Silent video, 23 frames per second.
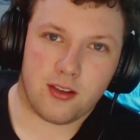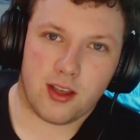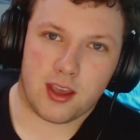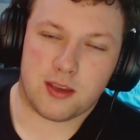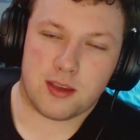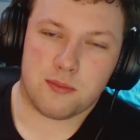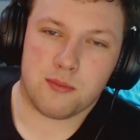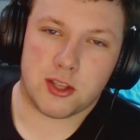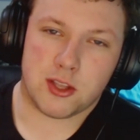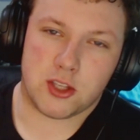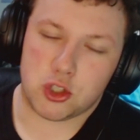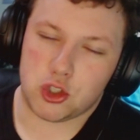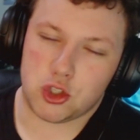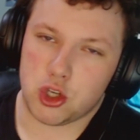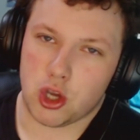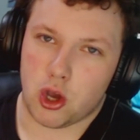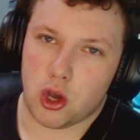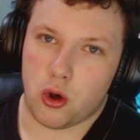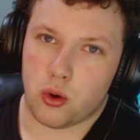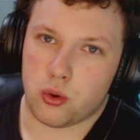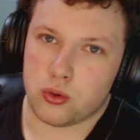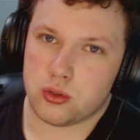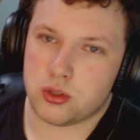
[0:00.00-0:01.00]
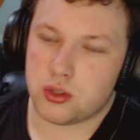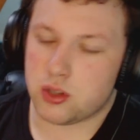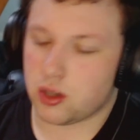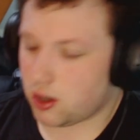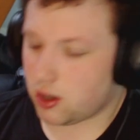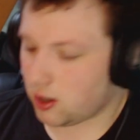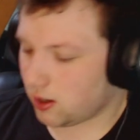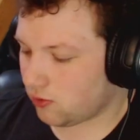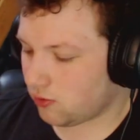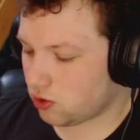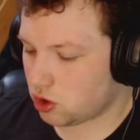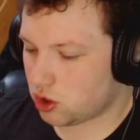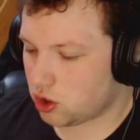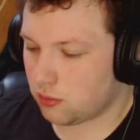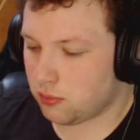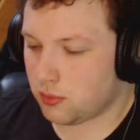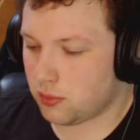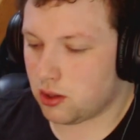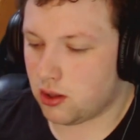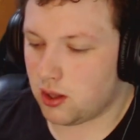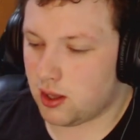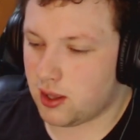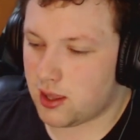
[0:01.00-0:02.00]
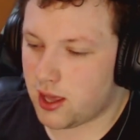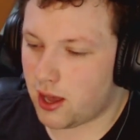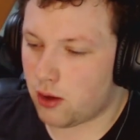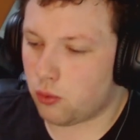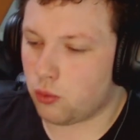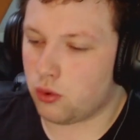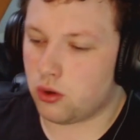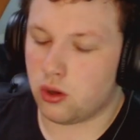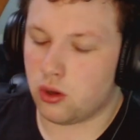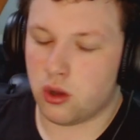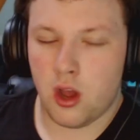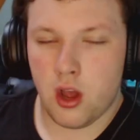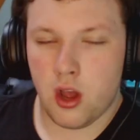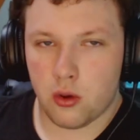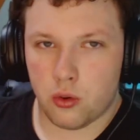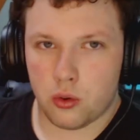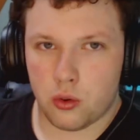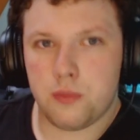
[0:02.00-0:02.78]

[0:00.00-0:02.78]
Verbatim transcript: like Mitch Jones or even Jahmilli that will